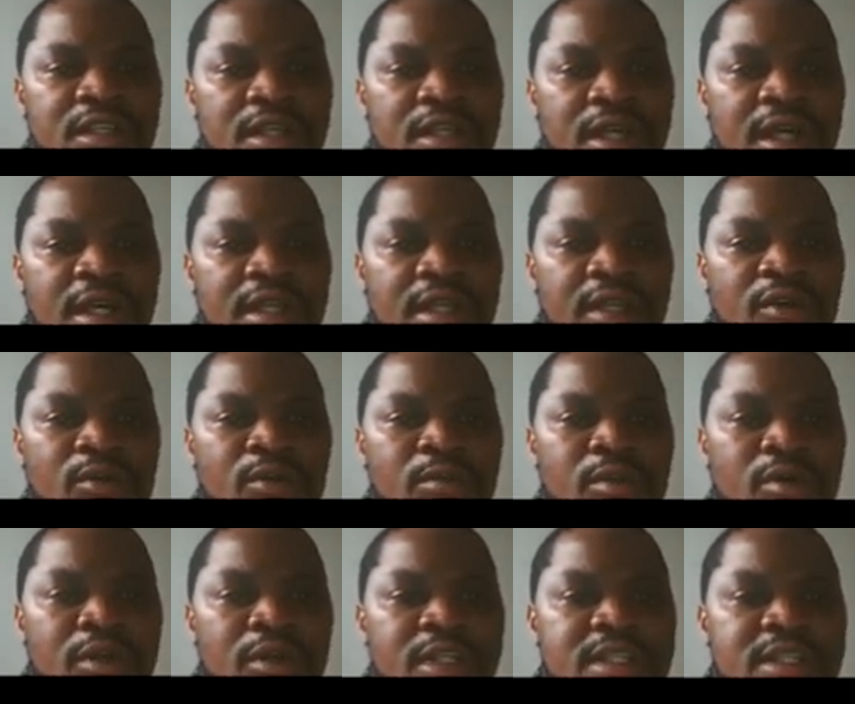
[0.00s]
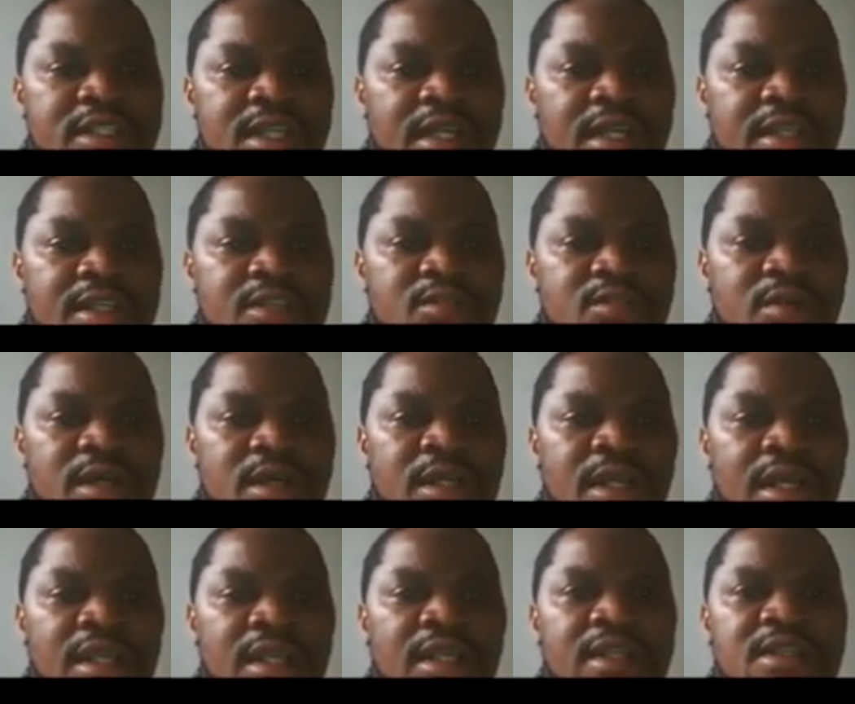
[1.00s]
The components are this one
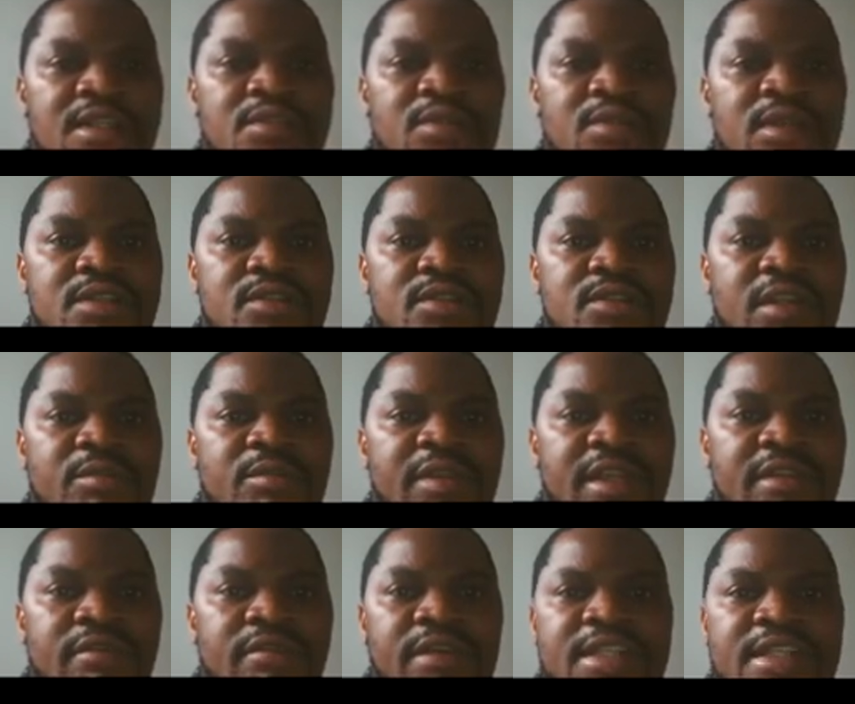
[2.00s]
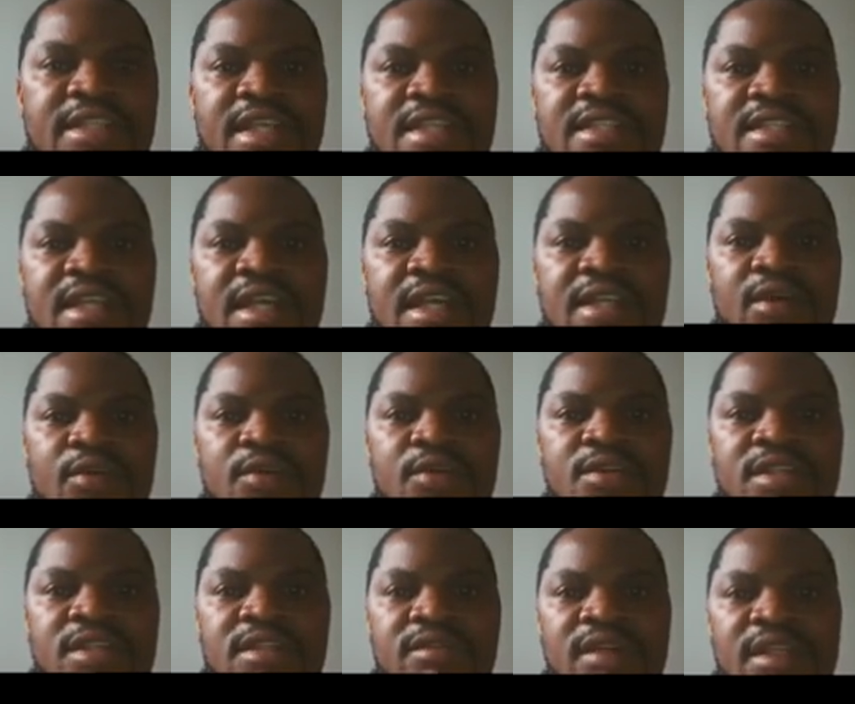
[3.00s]
and this one. So let me emphasize that. I'll
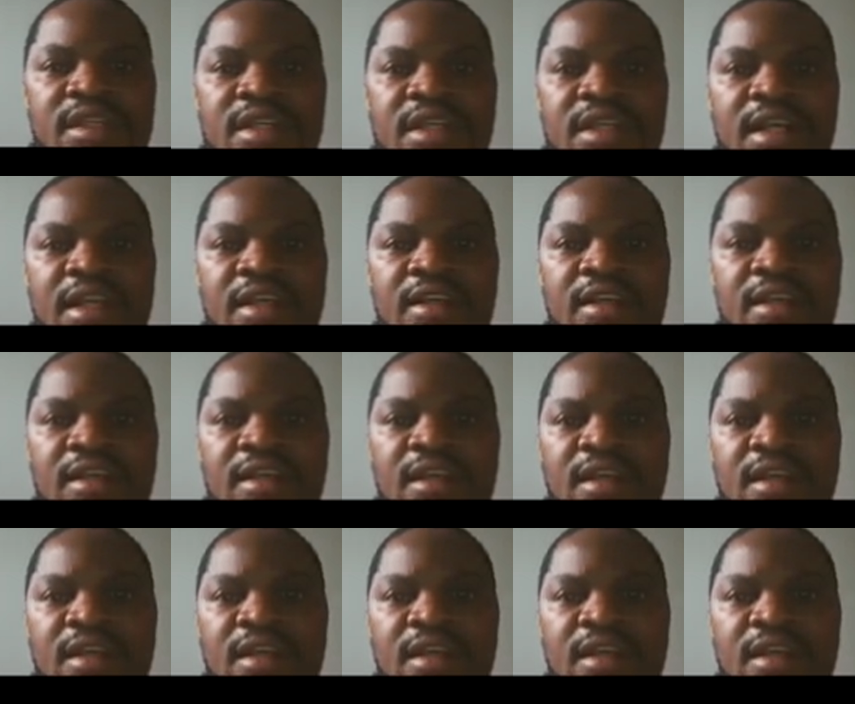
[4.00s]
use a different color.